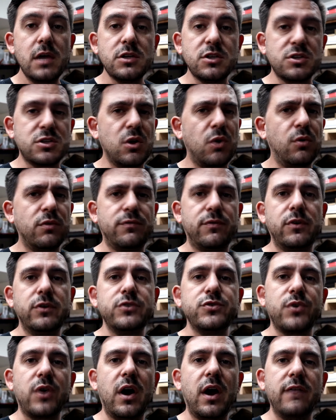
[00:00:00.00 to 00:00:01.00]
just going for a
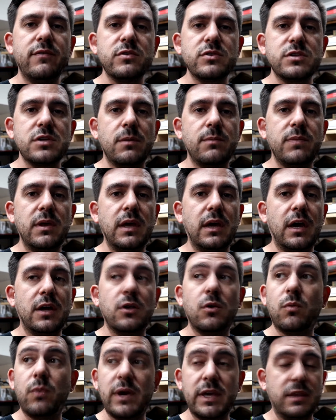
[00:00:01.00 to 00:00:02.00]
drive or something, I
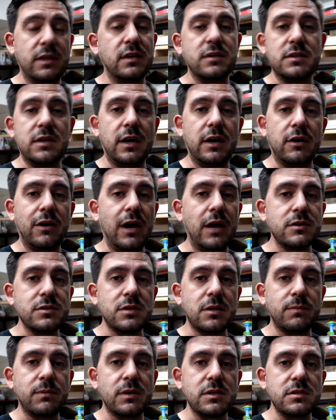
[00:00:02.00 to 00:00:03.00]
don't wake the entire house
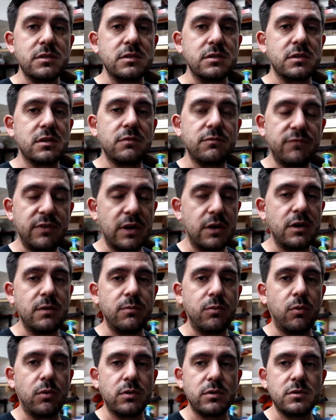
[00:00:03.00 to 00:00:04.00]
up, because it's very
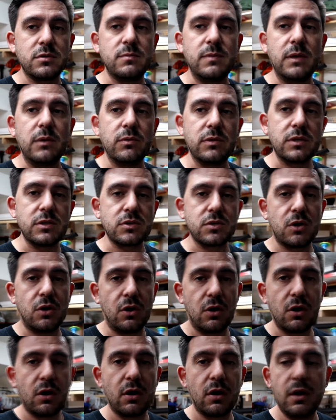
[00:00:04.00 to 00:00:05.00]
important to me with this
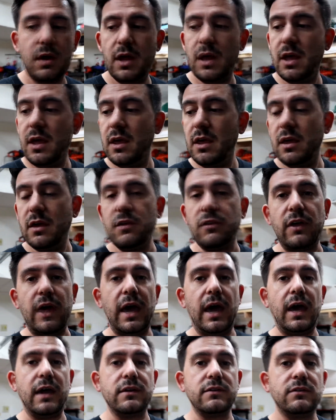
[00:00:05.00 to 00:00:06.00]
car
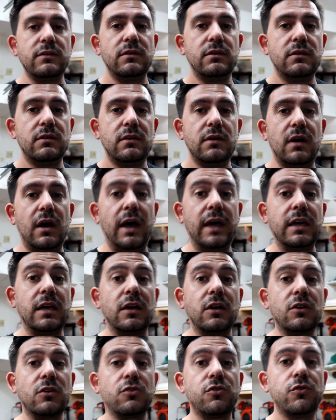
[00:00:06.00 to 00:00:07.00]
that I
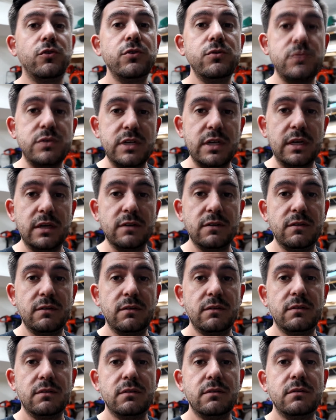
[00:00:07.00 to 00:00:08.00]
can cruise it
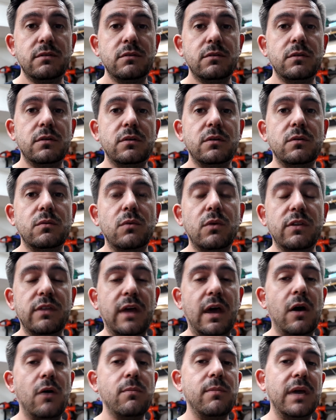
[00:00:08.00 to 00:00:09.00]

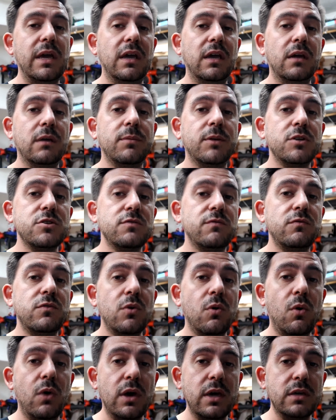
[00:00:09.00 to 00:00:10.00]
without making a bunch of
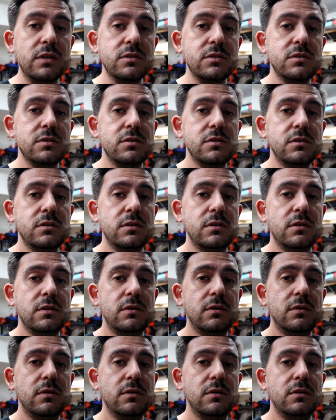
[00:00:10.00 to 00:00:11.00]
noise
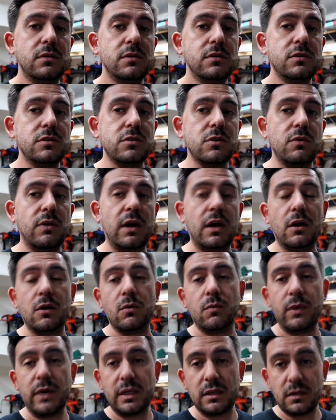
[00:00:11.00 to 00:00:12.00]
so that I
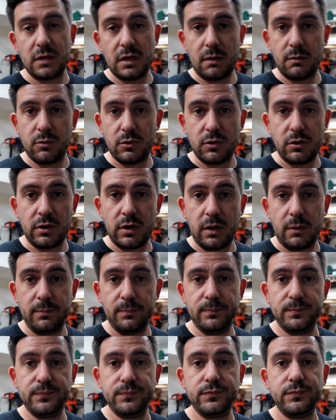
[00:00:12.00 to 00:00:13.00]
don't wake the neighborhood up.
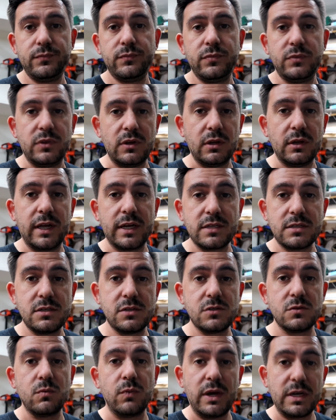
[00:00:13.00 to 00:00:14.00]
The
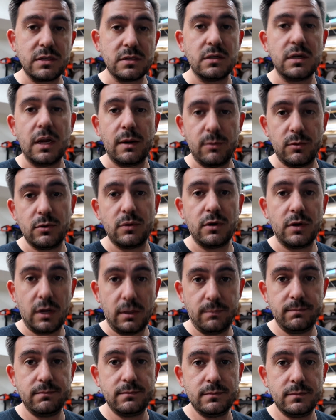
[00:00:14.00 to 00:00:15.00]
Lexus wakes the neighborhood up.